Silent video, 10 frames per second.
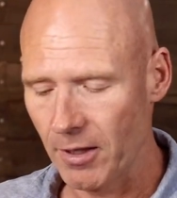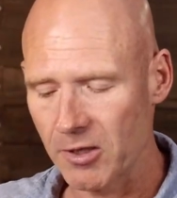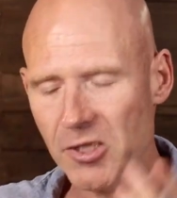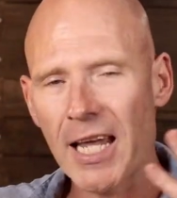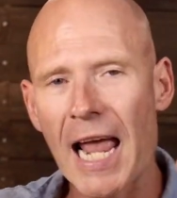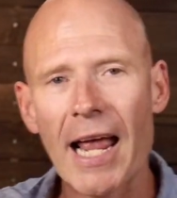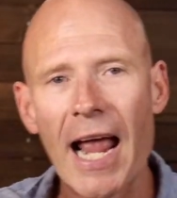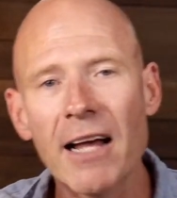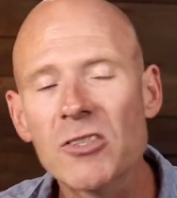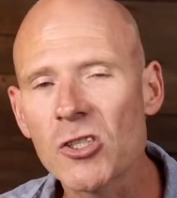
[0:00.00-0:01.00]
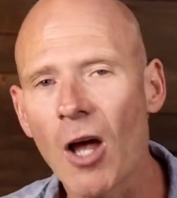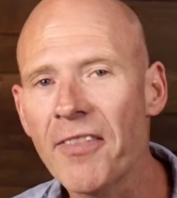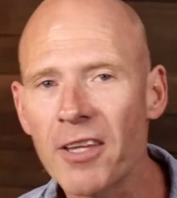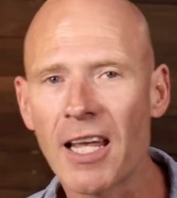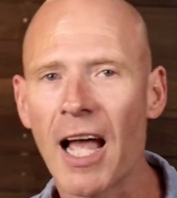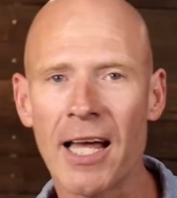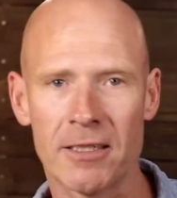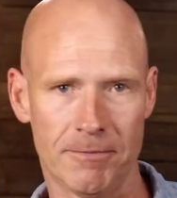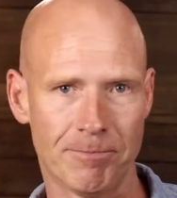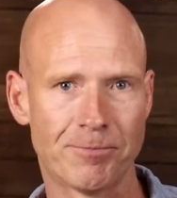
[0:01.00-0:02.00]
You see, outside the
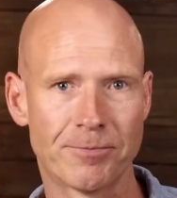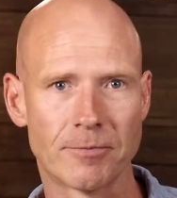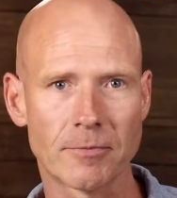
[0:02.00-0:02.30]
garden,